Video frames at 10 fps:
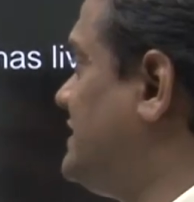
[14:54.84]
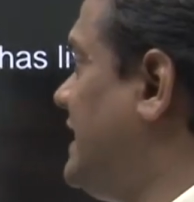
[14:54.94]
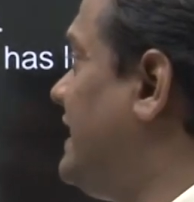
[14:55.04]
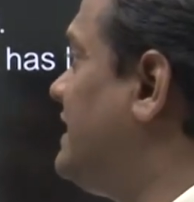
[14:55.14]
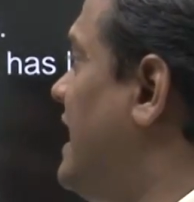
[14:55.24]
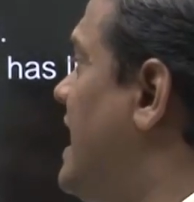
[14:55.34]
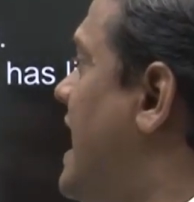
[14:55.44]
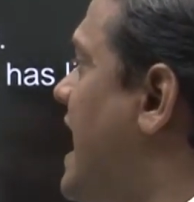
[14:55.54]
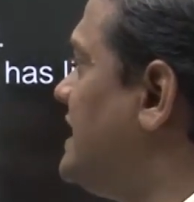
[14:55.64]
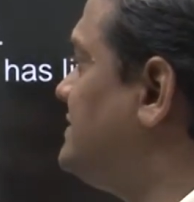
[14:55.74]
correct,
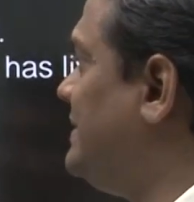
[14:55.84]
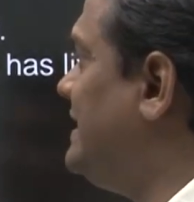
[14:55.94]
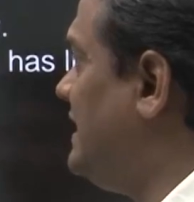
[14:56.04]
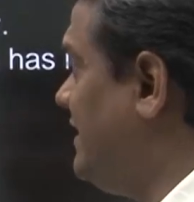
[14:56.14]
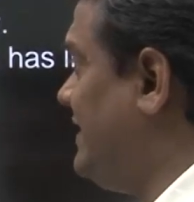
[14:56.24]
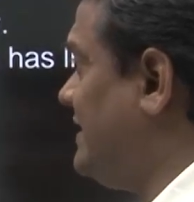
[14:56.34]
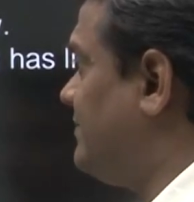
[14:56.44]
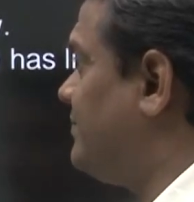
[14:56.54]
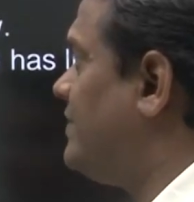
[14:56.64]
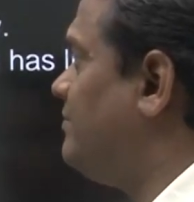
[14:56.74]
has been living.
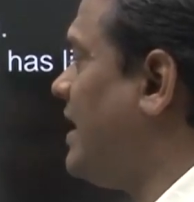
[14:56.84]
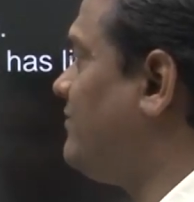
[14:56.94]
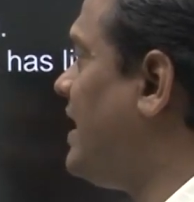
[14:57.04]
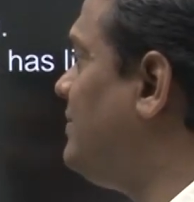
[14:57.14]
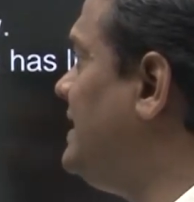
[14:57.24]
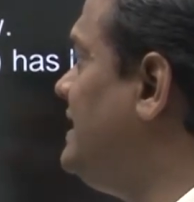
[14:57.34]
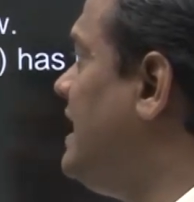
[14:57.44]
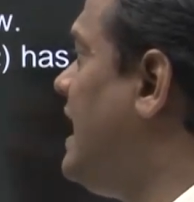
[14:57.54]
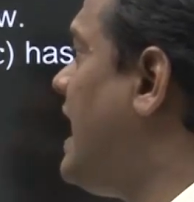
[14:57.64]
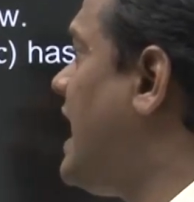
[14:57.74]
My family
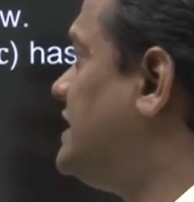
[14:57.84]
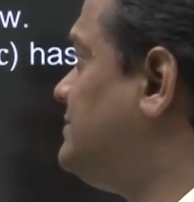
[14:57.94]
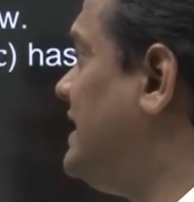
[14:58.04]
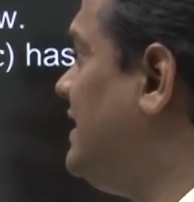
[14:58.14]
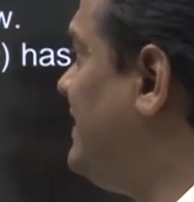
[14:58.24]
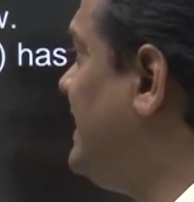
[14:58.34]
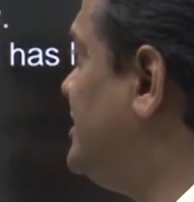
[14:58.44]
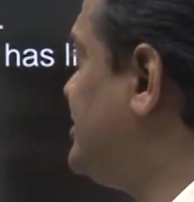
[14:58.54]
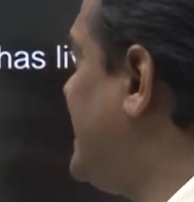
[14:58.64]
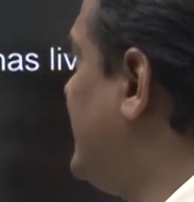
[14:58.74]
has been living in
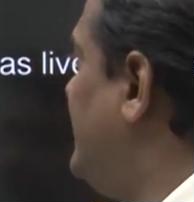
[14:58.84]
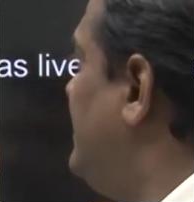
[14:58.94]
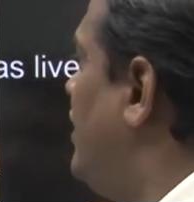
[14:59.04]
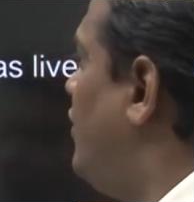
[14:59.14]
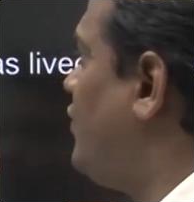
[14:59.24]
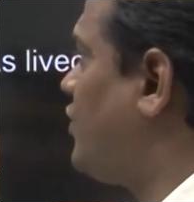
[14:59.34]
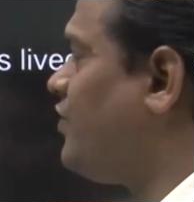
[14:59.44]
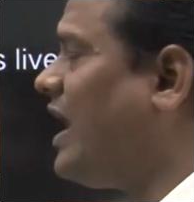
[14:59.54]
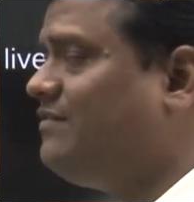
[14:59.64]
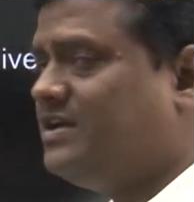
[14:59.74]
Chennai for
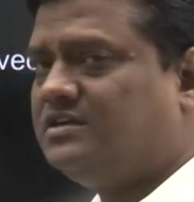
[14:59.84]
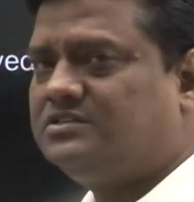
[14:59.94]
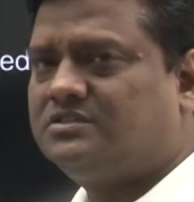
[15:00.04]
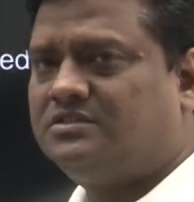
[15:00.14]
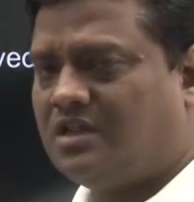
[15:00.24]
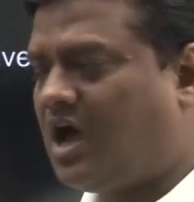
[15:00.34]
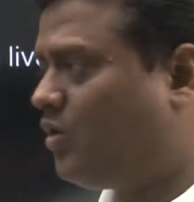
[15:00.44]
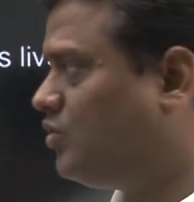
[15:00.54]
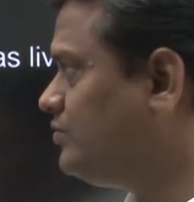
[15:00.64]
5 years now.